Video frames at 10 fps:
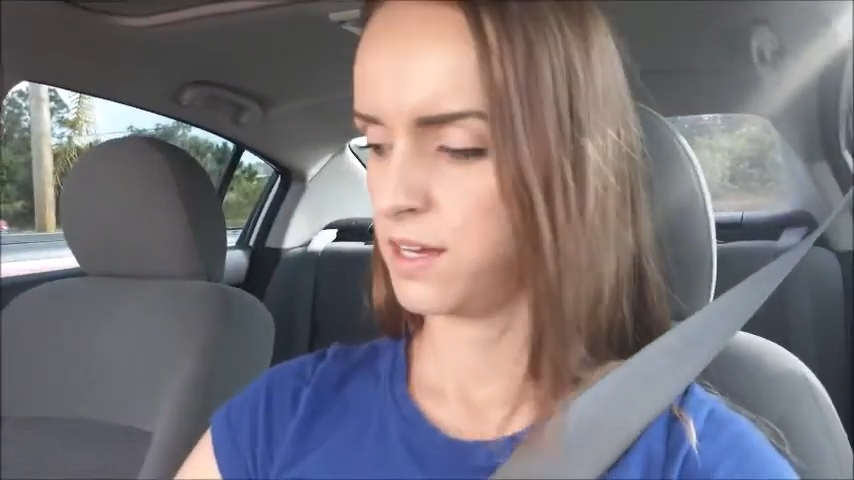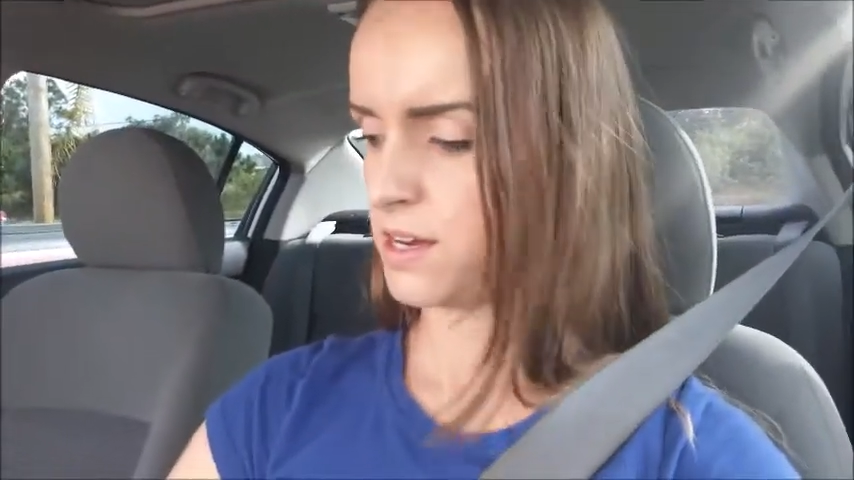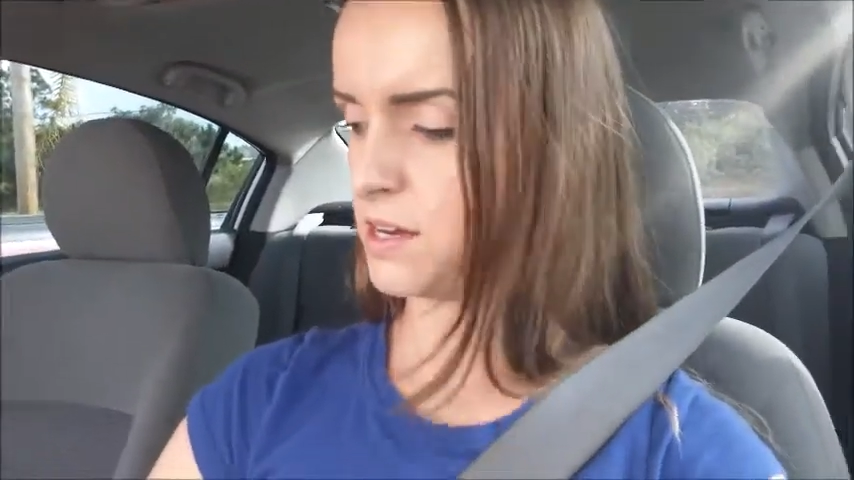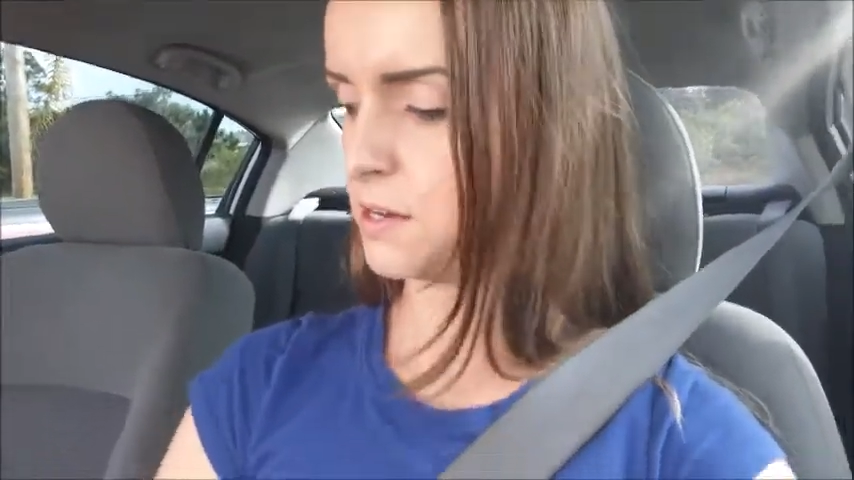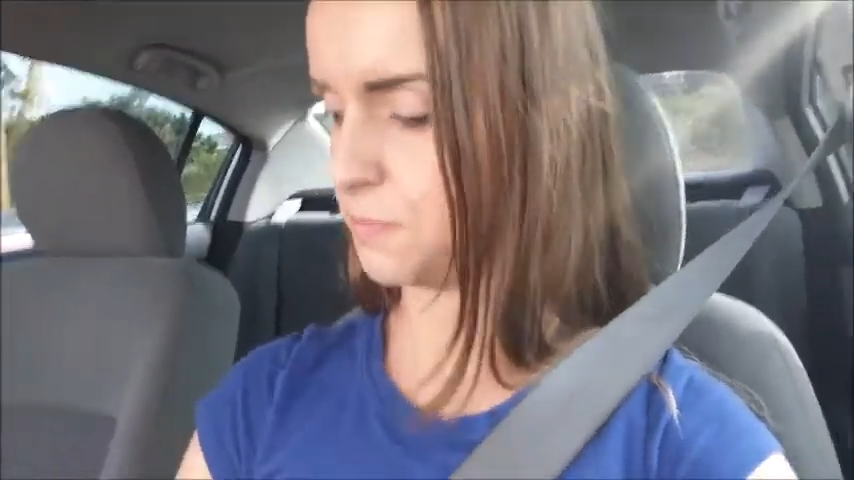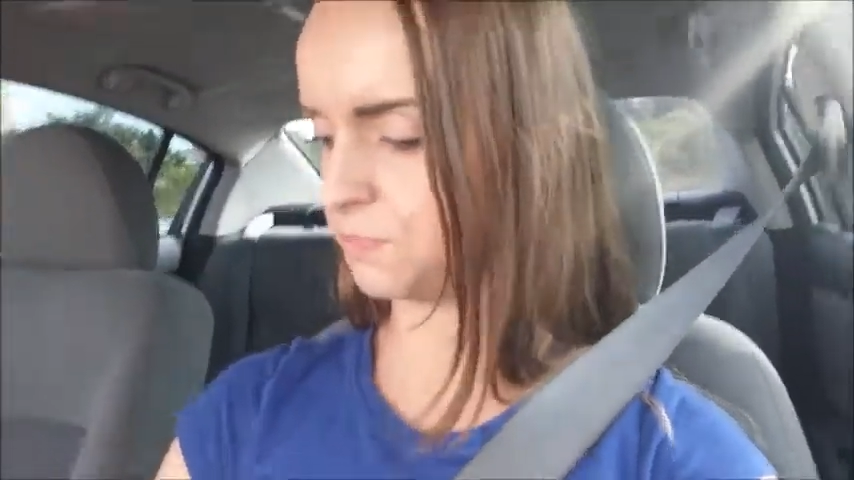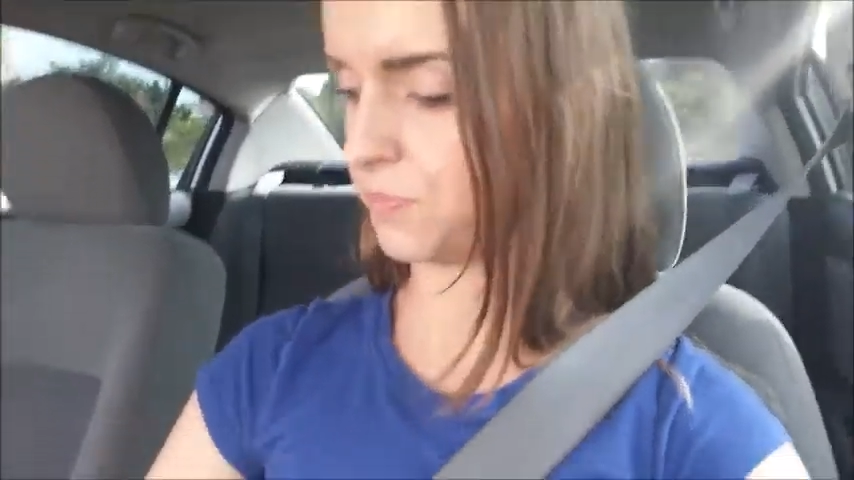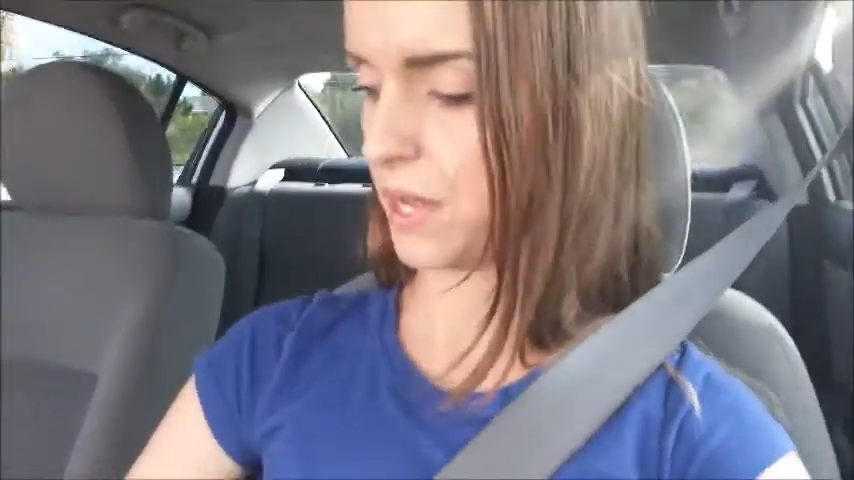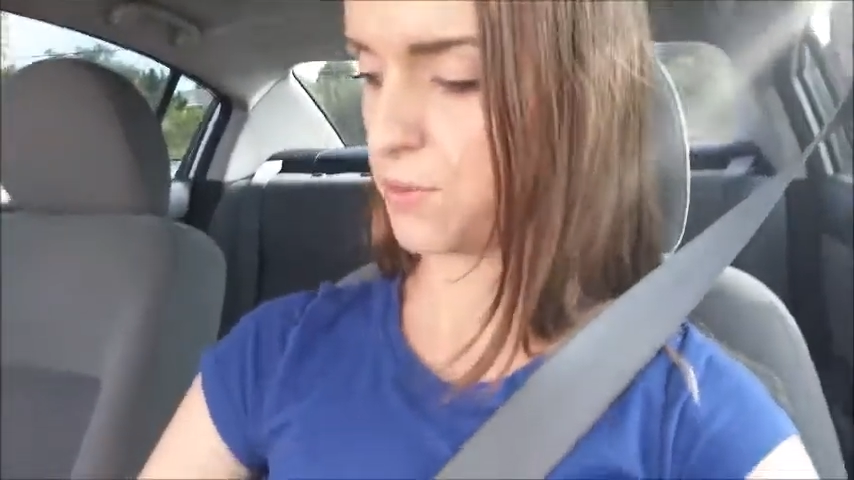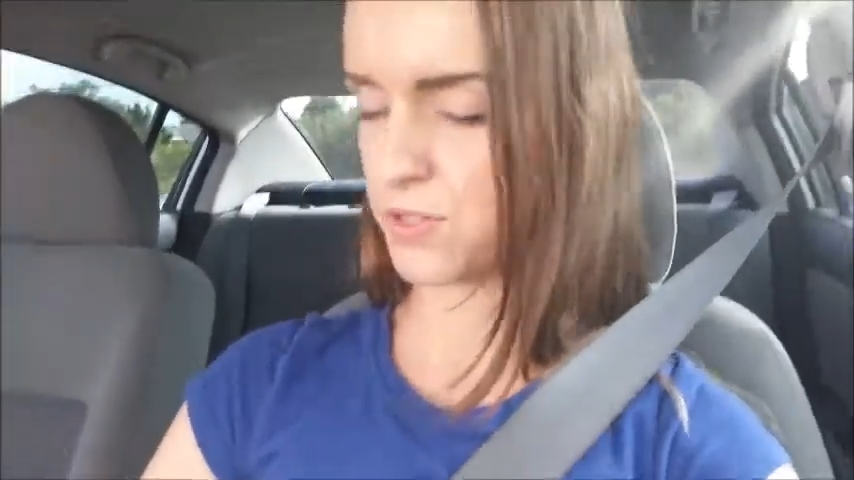Um,
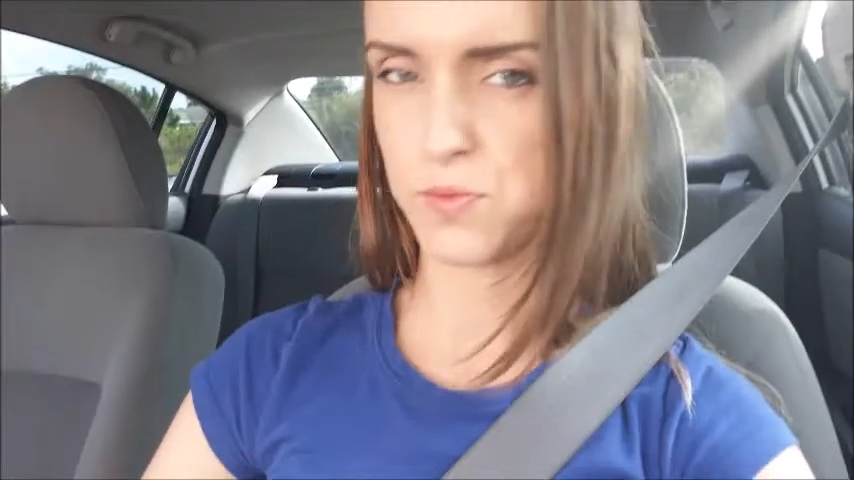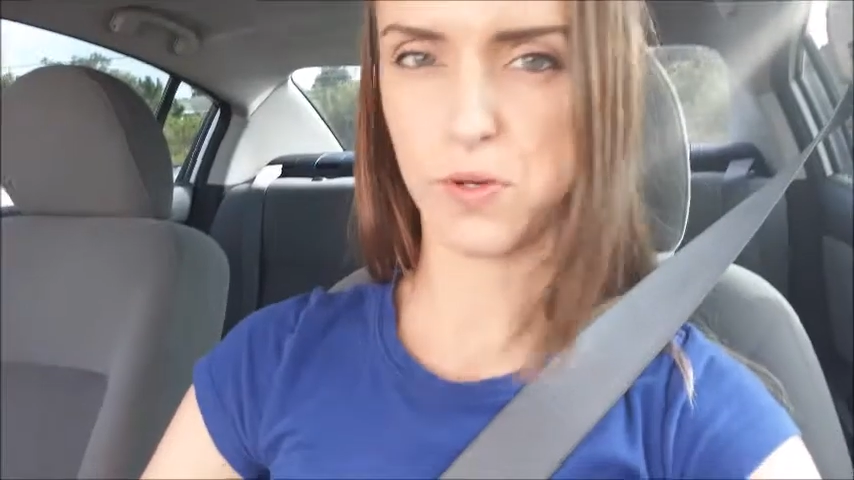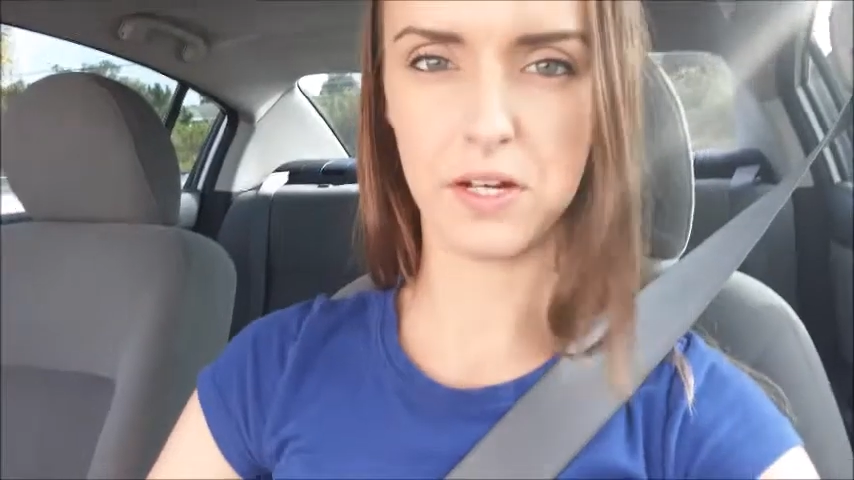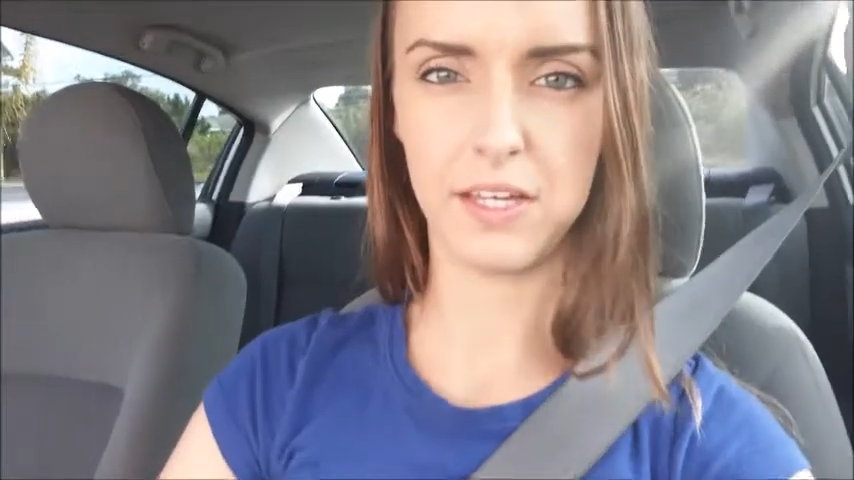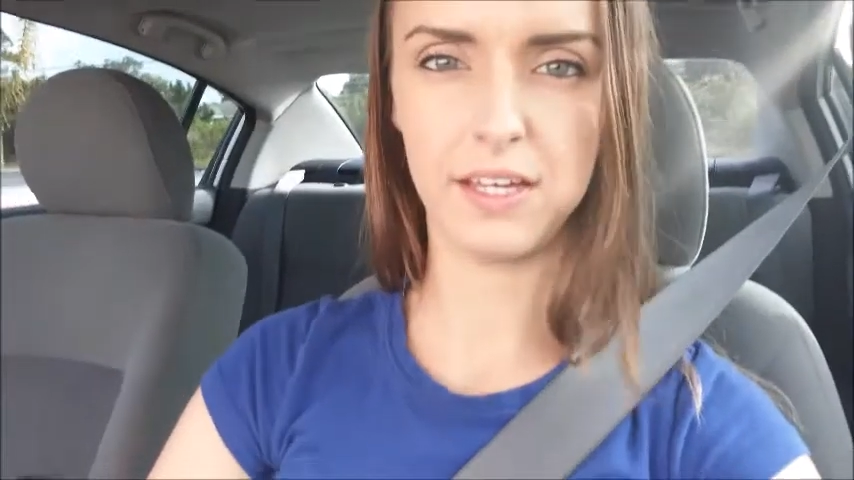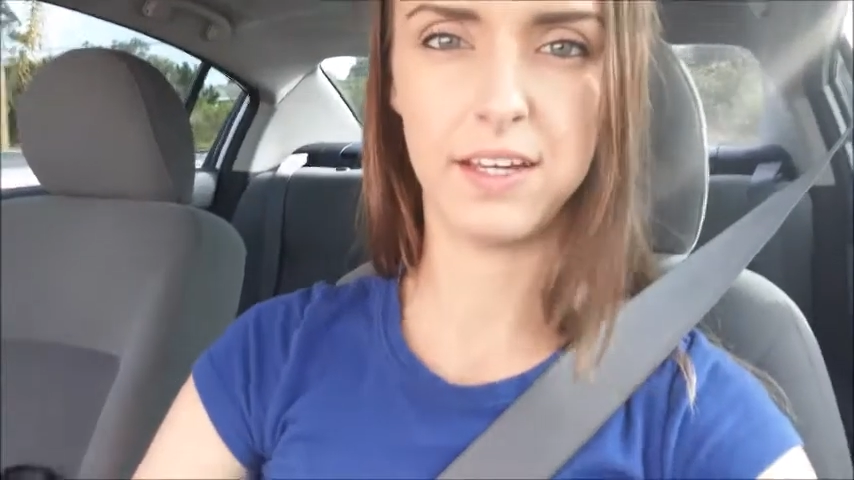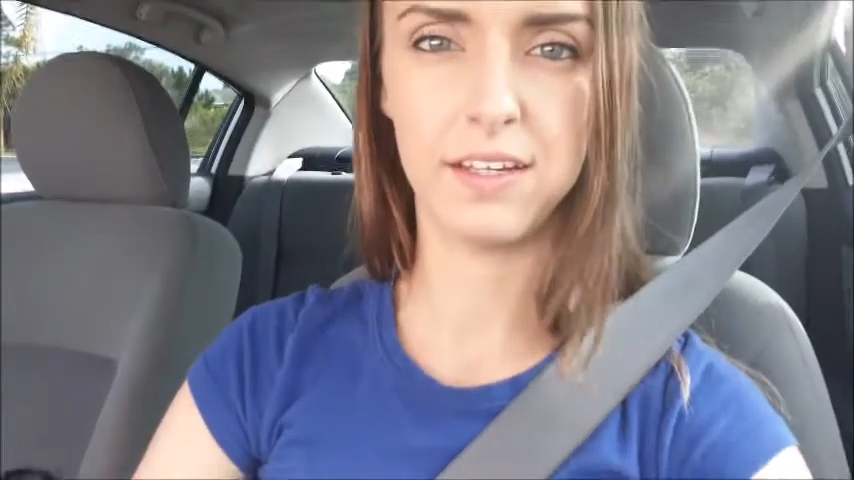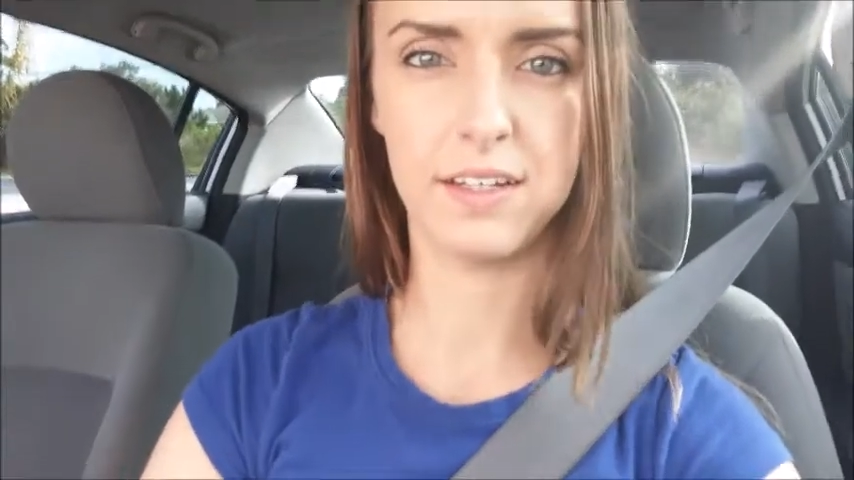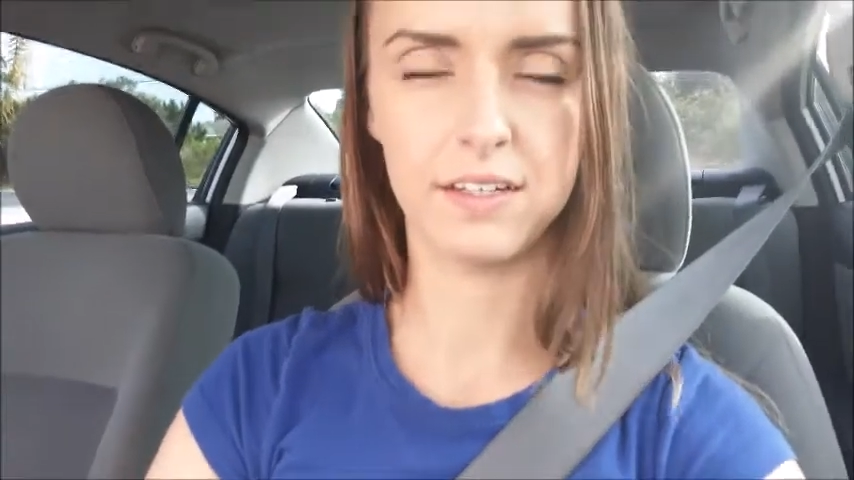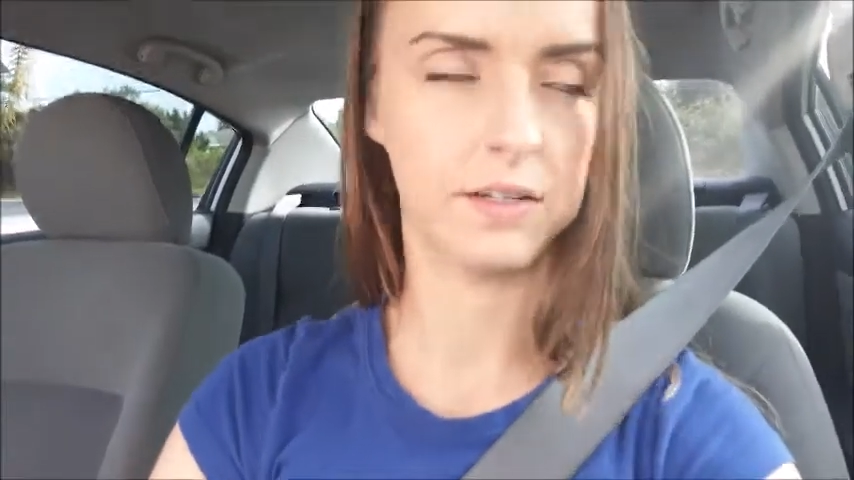I was walking,